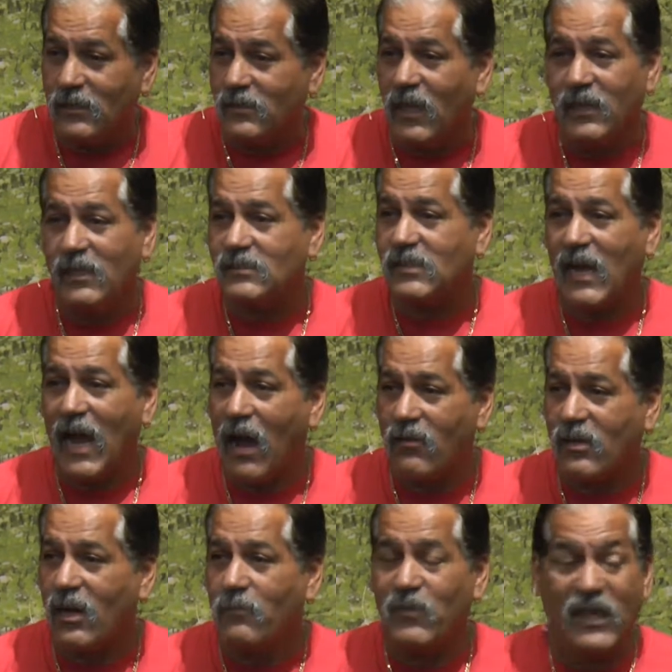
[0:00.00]
They didn't say,
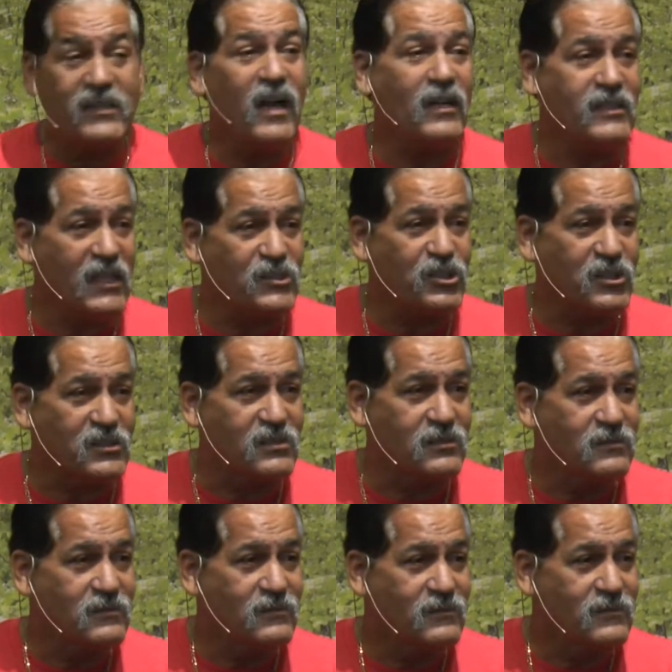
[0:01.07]
How come? They dug ditches.